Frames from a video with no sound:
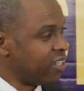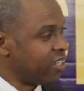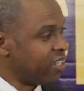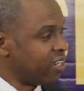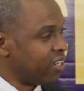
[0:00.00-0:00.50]

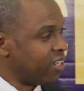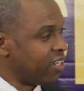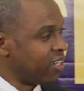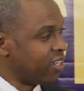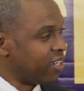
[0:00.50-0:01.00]

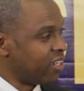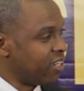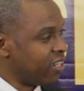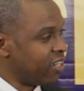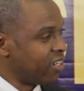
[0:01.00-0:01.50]

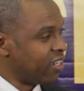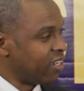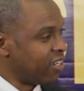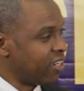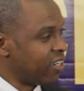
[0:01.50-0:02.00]

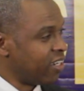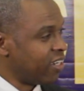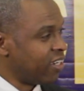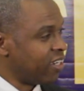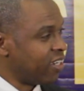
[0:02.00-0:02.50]

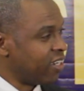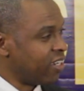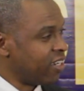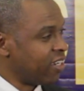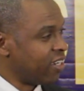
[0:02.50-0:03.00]

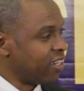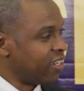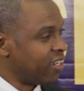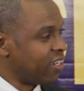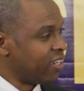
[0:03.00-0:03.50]

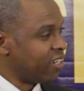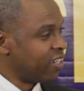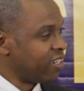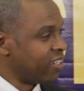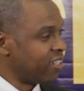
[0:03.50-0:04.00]

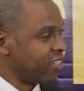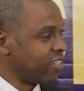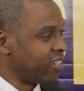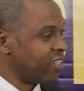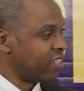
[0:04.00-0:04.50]

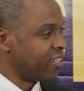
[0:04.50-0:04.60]
This person isn't speaking.